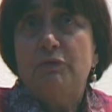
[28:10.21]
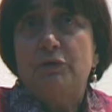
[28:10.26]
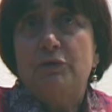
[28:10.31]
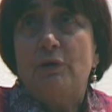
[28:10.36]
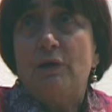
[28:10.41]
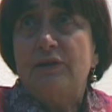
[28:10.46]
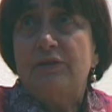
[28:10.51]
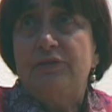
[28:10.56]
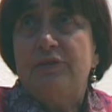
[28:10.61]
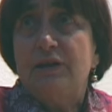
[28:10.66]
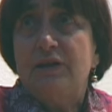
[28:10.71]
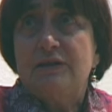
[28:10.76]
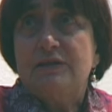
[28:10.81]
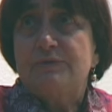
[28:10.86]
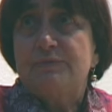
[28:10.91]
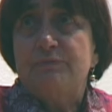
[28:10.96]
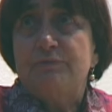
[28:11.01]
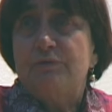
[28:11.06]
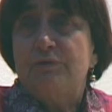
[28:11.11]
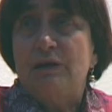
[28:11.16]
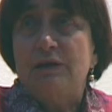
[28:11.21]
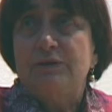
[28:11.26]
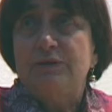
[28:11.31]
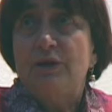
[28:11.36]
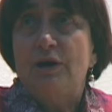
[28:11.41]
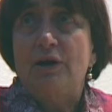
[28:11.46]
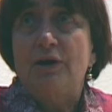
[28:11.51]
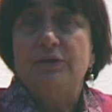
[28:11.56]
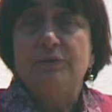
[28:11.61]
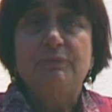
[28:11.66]
though I think it's well
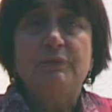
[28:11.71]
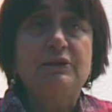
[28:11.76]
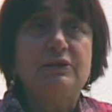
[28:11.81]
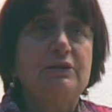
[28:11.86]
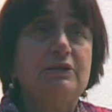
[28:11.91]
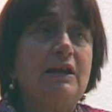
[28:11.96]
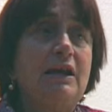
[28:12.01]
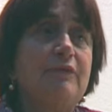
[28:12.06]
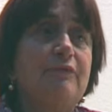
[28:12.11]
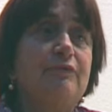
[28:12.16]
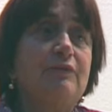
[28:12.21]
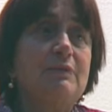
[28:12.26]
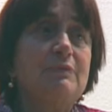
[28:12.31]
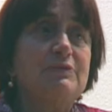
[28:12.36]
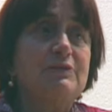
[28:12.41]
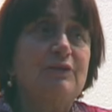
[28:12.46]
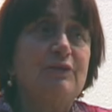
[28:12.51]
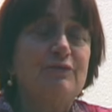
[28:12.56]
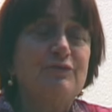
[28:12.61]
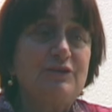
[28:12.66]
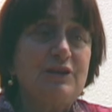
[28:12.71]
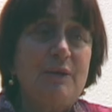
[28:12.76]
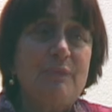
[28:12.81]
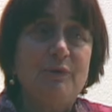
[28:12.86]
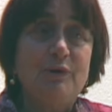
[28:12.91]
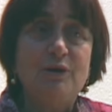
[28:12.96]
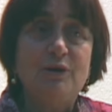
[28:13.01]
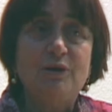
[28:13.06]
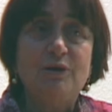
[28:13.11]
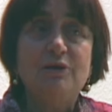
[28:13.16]
done, but like films of
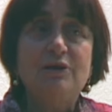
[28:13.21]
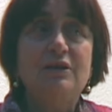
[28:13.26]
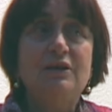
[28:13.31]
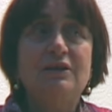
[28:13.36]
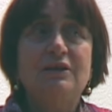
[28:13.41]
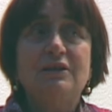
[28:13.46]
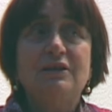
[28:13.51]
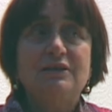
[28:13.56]
Chabrol